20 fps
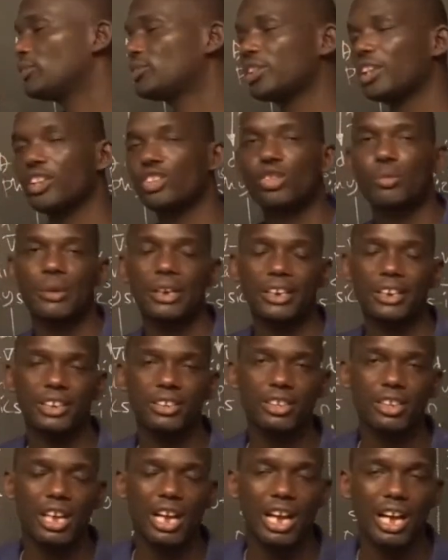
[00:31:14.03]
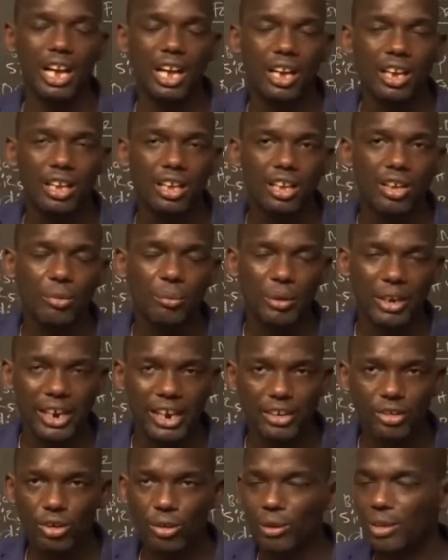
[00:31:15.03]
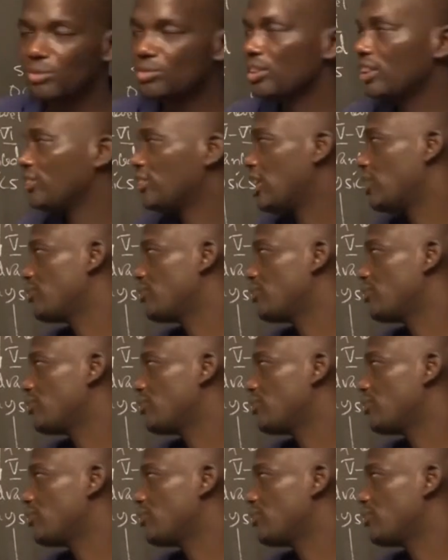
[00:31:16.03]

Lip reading: electromagnetic mechanical waves, and we have